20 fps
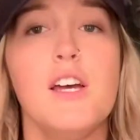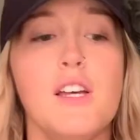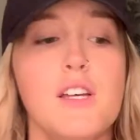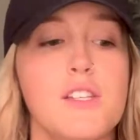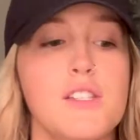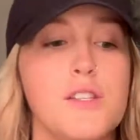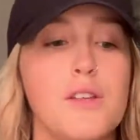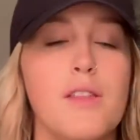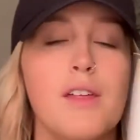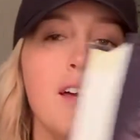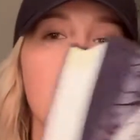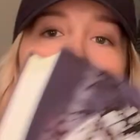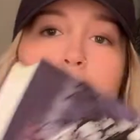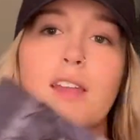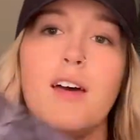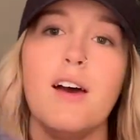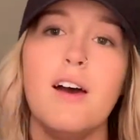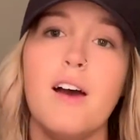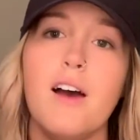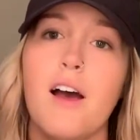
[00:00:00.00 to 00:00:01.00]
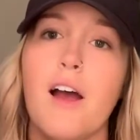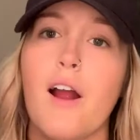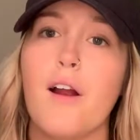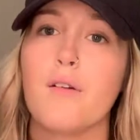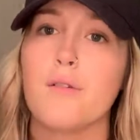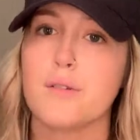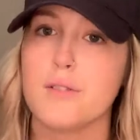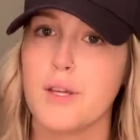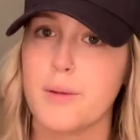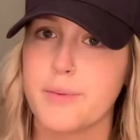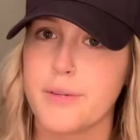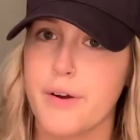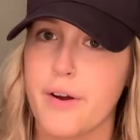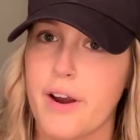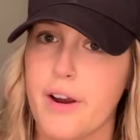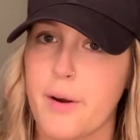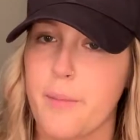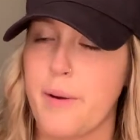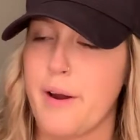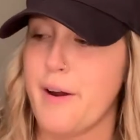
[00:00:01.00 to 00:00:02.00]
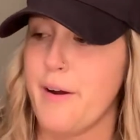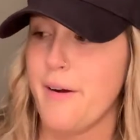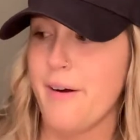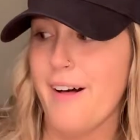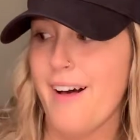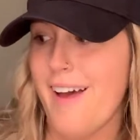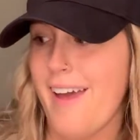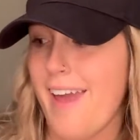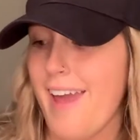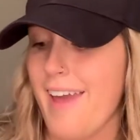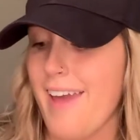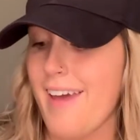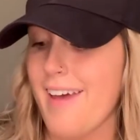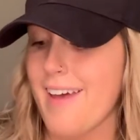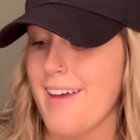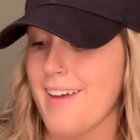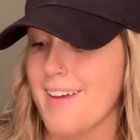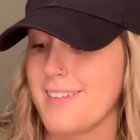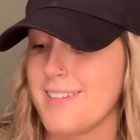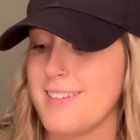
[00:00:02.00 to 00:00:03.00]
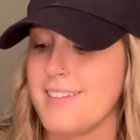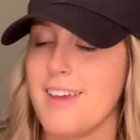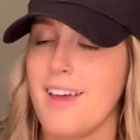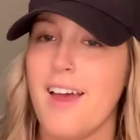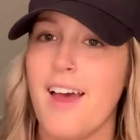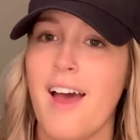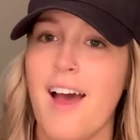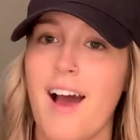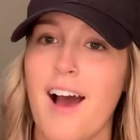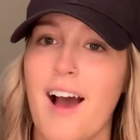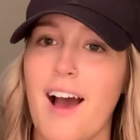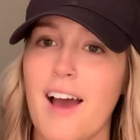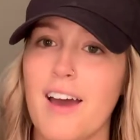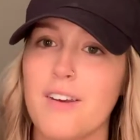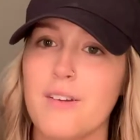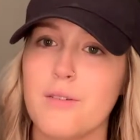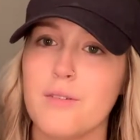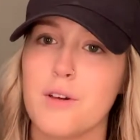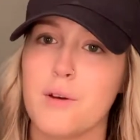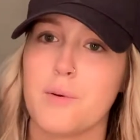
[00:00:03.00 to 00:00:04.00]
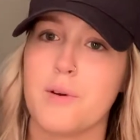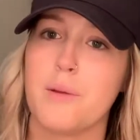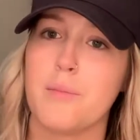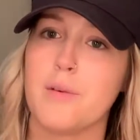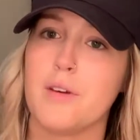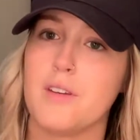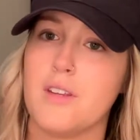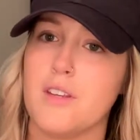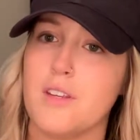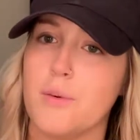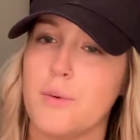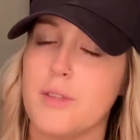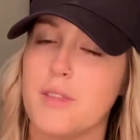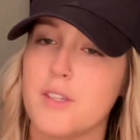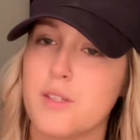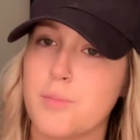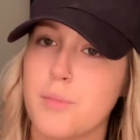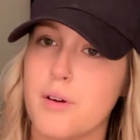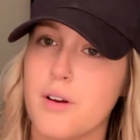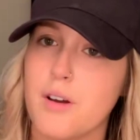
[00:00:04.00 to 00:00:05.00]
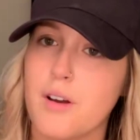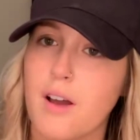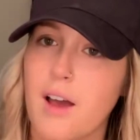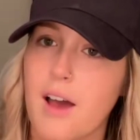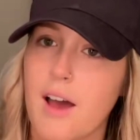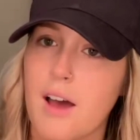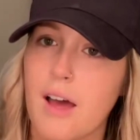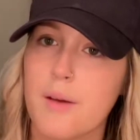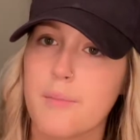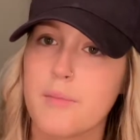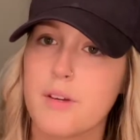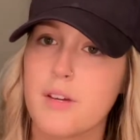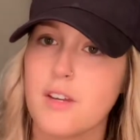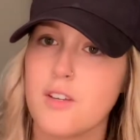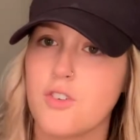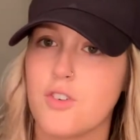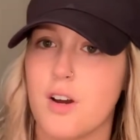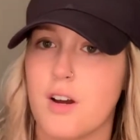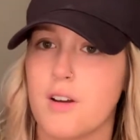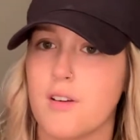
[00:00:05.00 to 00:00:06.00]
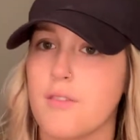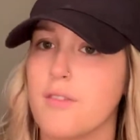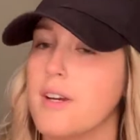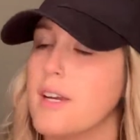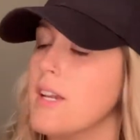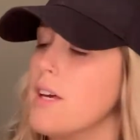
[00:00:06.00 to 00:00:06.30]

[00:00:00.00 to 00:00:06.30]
So then I rolled up to Cracker Barrel, and I don't know what I'm gonna do with this book. I'm gonna try to read